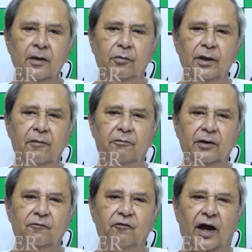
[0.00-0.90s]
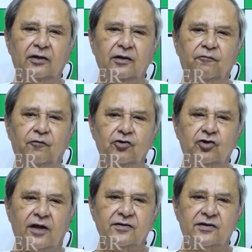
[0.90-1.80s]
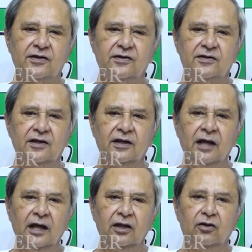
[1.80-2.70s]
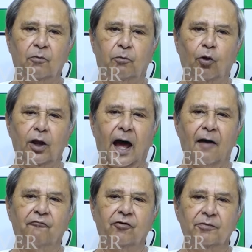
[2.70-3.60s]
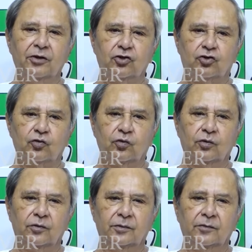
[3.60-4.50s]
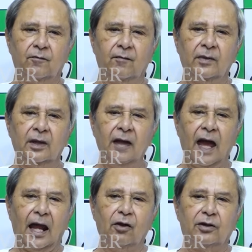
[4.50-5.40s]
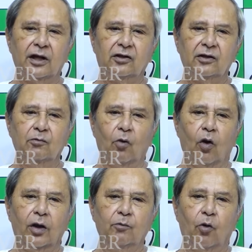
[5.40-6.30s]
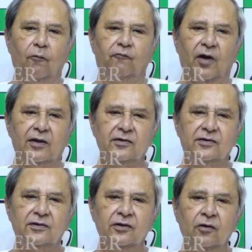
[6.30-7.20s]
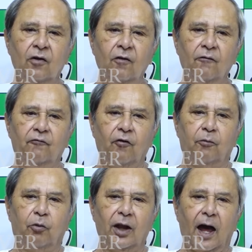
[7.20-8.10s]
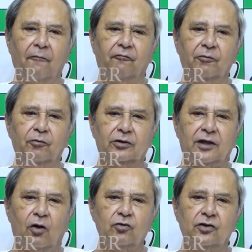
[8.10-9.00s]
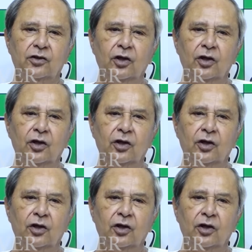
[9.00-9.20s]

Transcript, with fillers: We have been fighting for justice in the Polavaram issue, allocating more and more funds for Polavaram without